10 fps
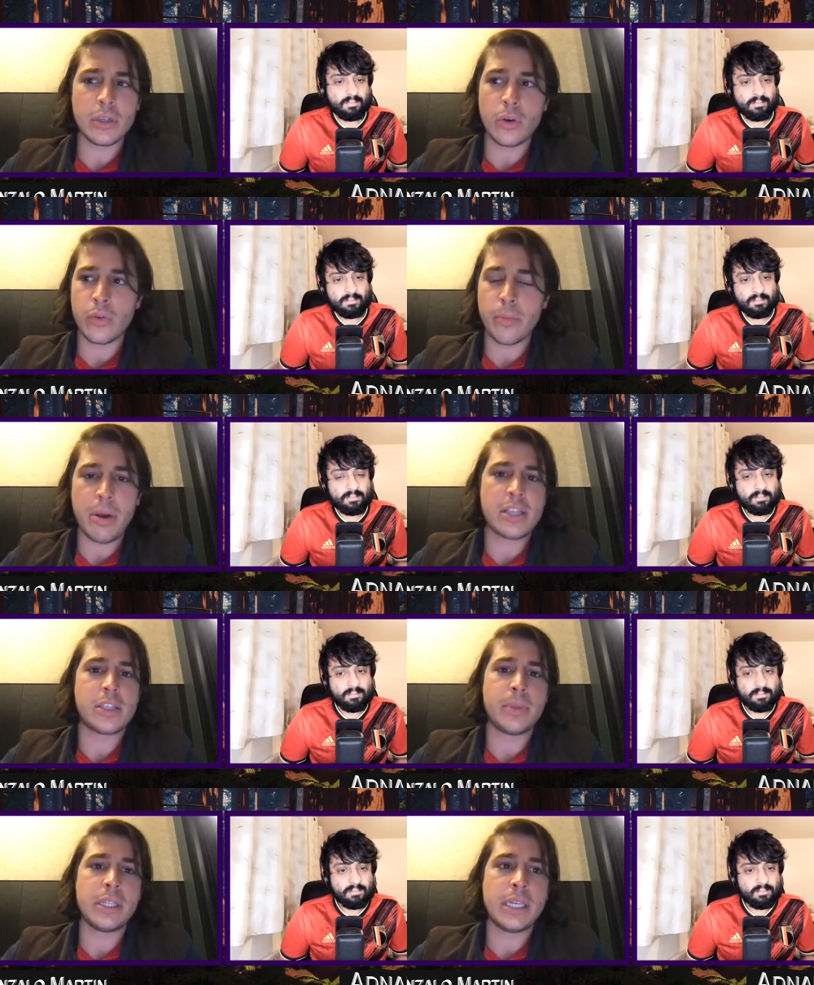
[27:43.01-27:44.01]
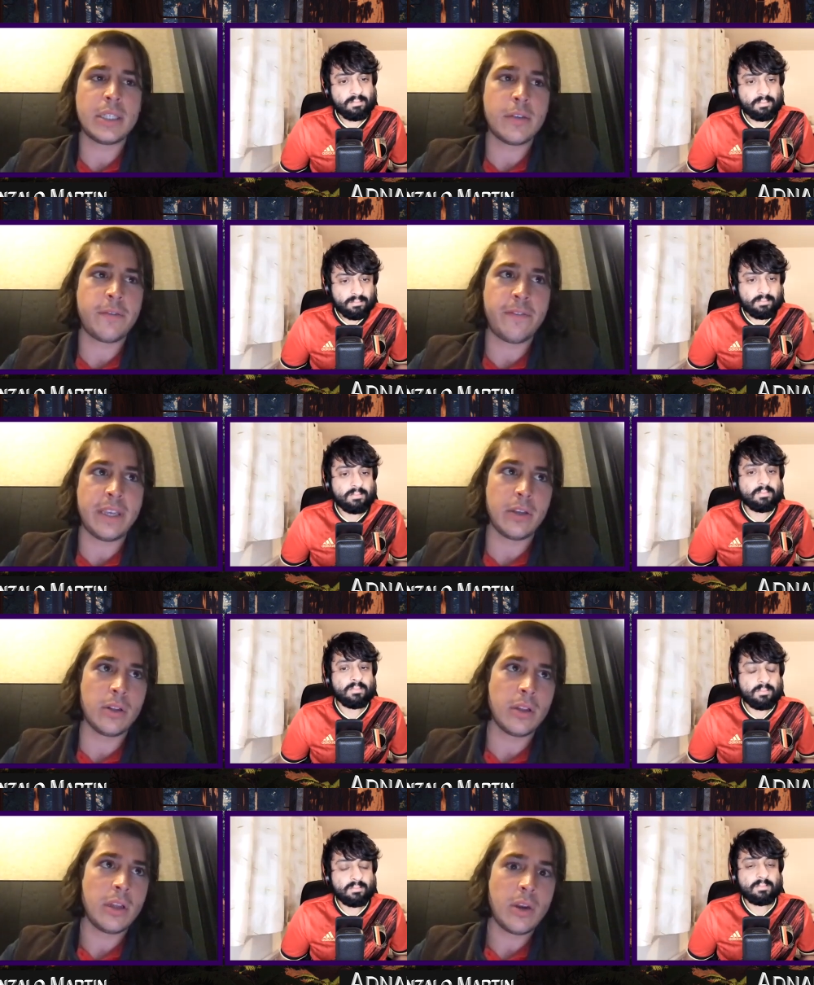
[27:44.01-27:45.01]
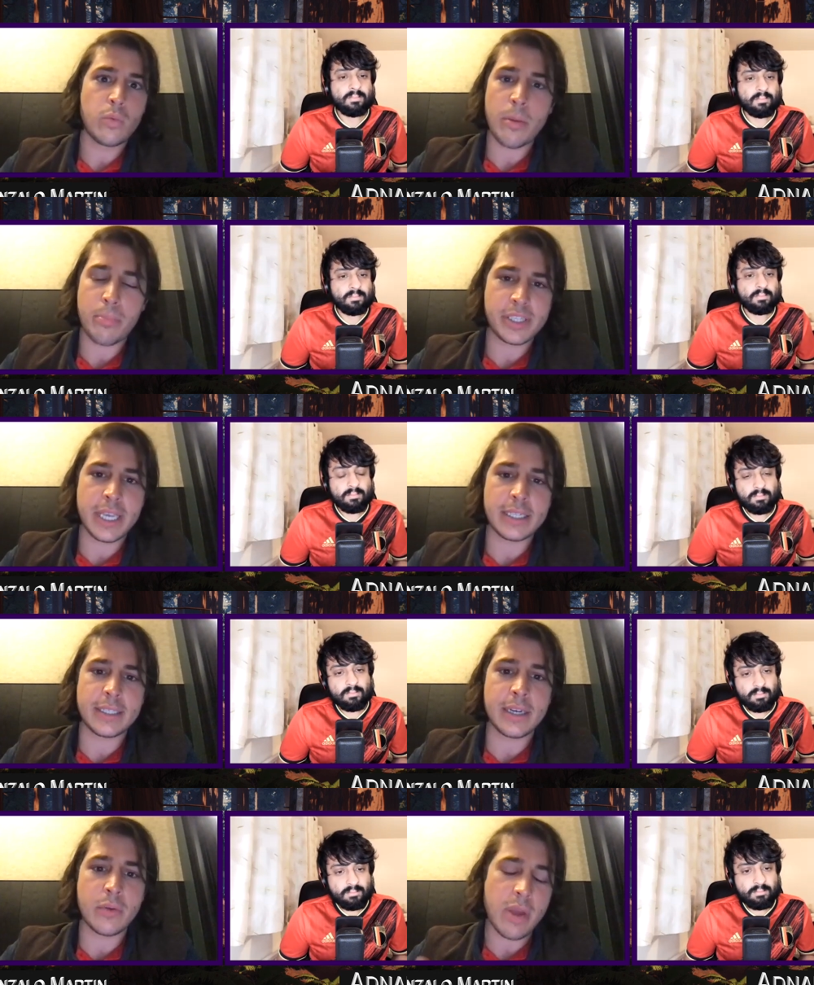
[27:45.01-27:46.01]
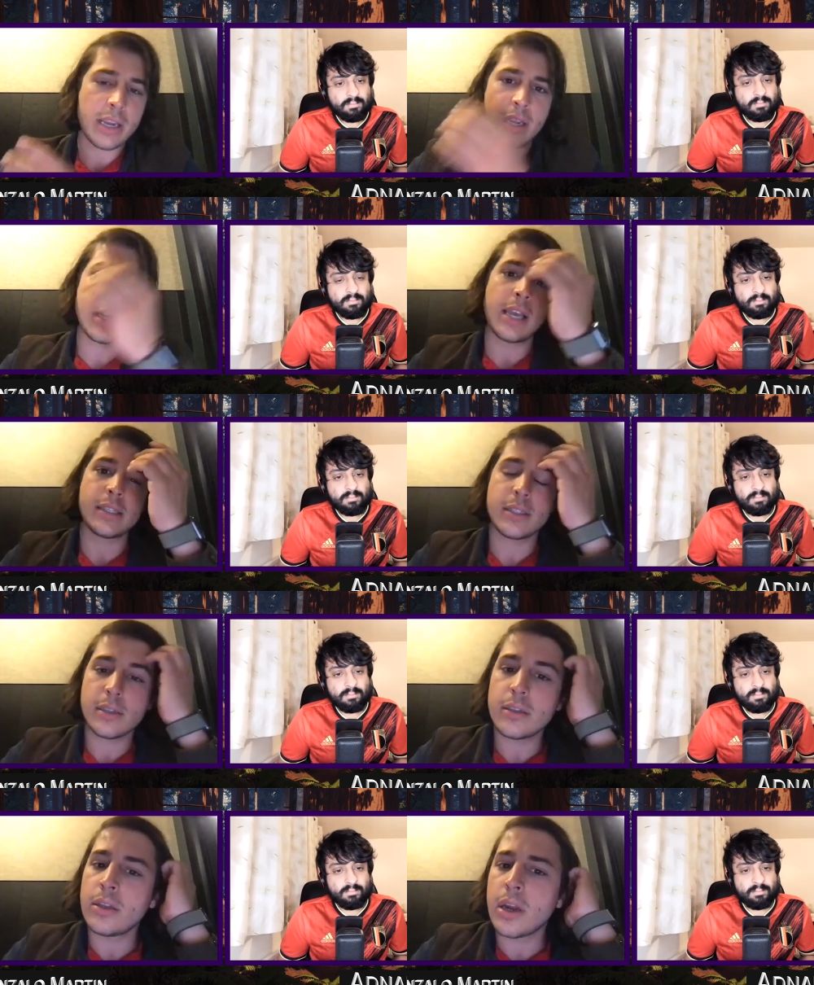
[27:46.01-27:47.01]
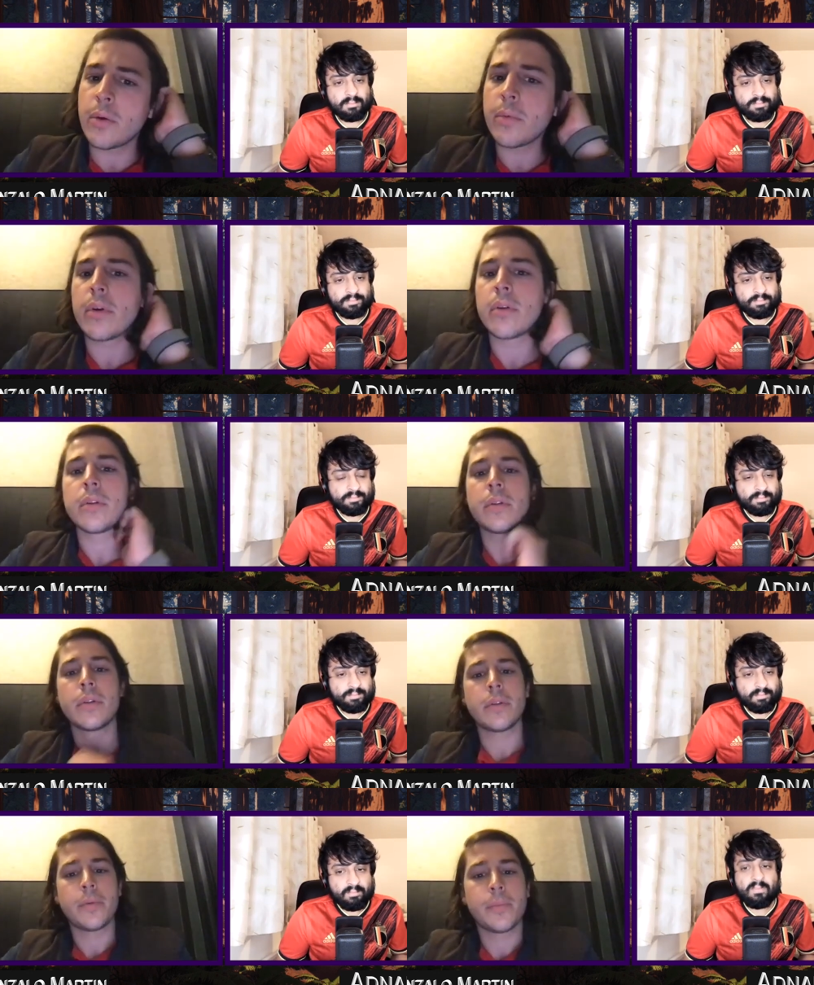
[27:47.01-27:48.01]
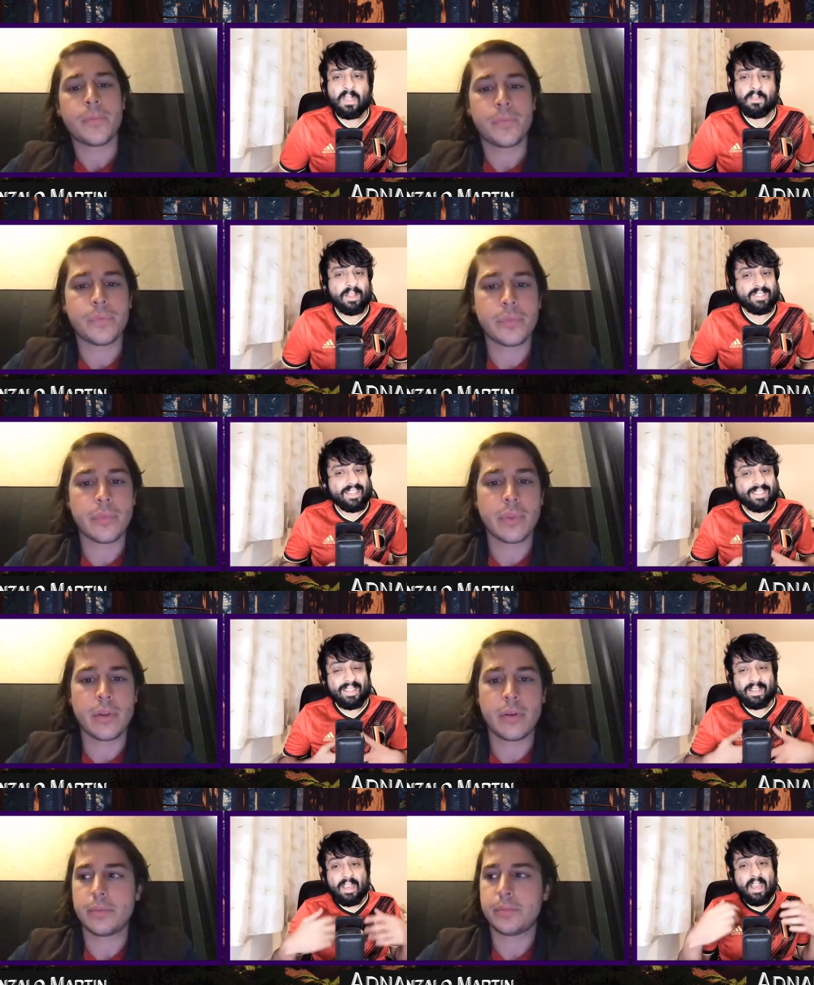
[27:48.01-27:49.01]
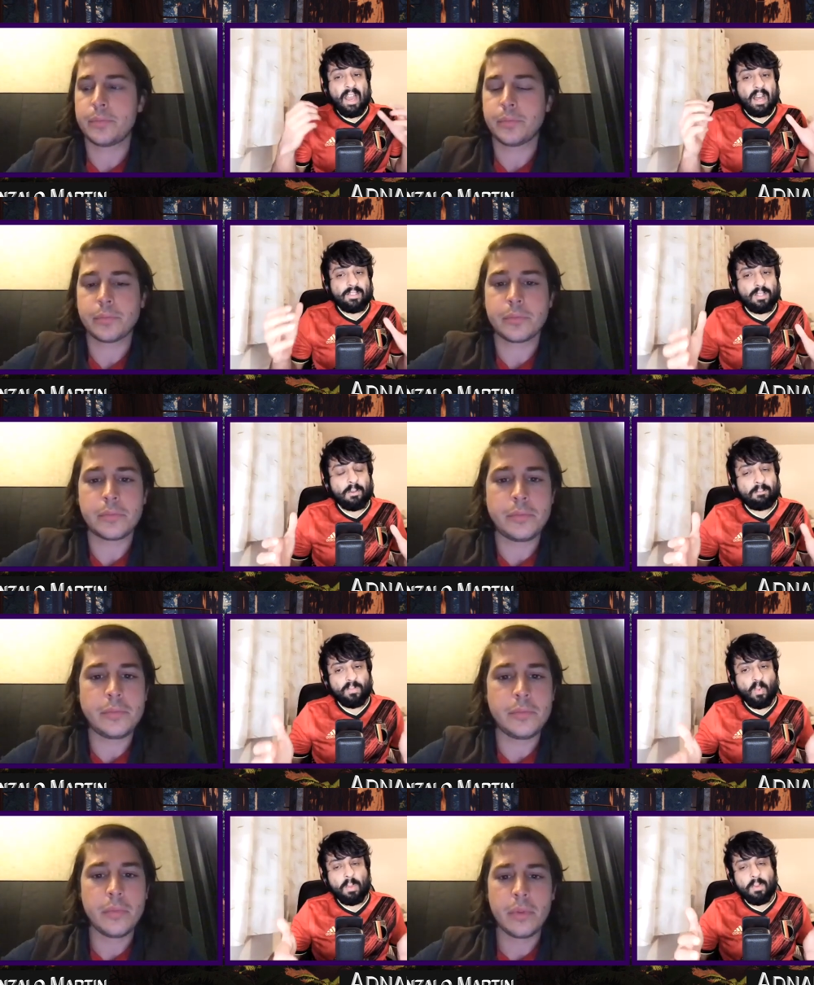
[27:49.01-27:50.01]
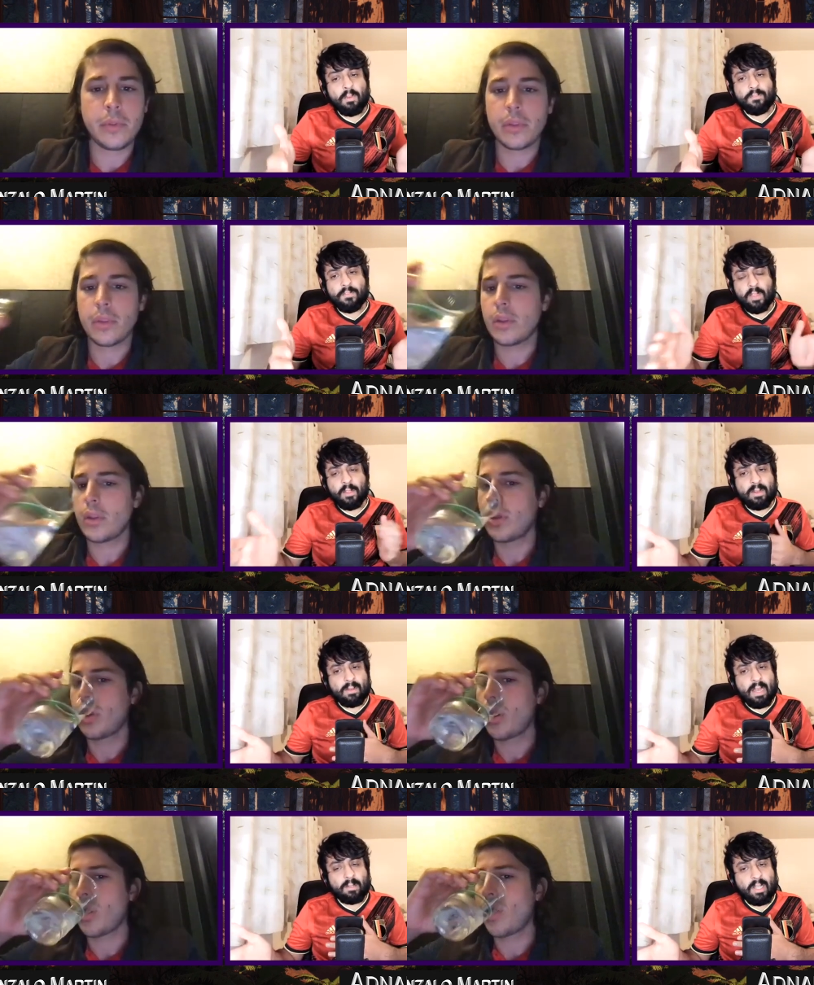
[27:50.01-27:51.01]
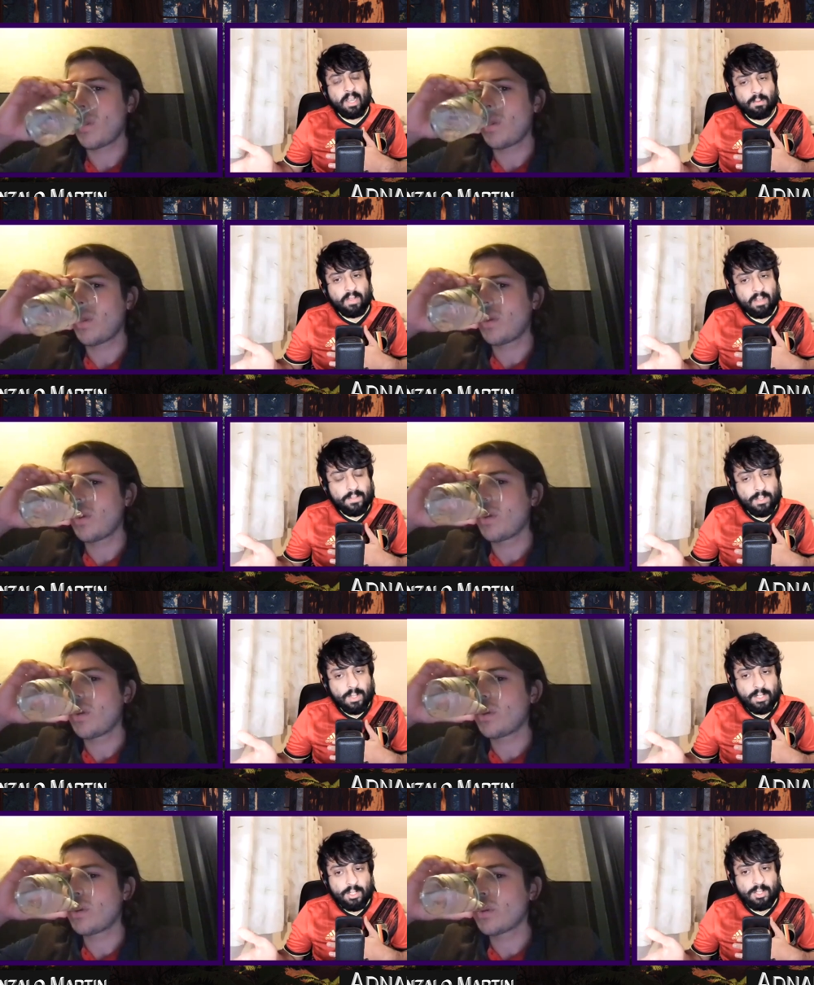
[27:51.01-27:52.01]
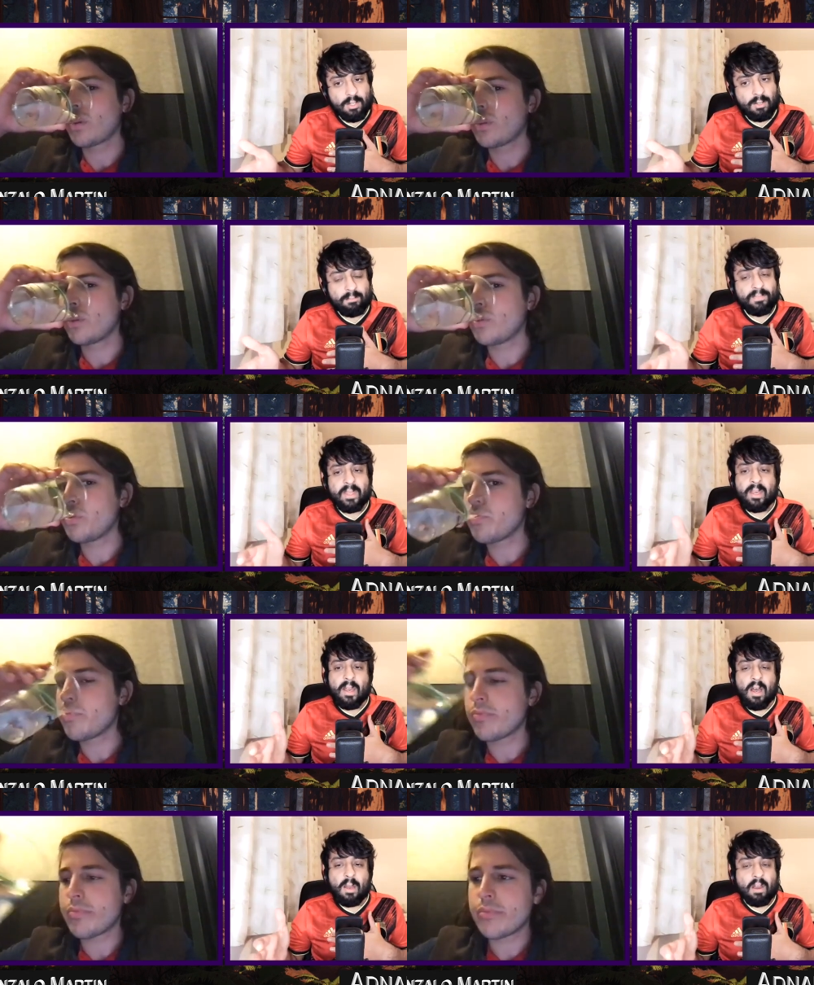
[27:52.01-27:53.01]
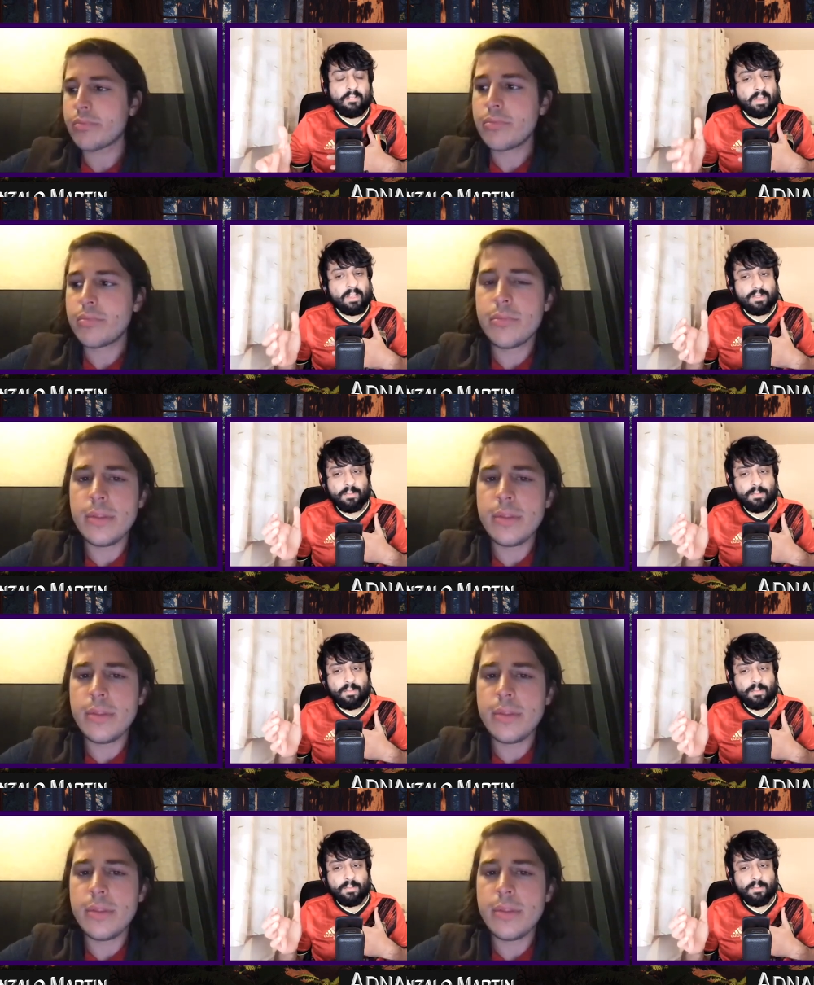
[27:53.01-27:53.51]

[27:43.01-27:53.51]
Speaker 1: or the possibility to feel represented and recognized, you know?
Speaker 2: Fantastic. And so when we move further down the line with Life is Strange two, um, I found that was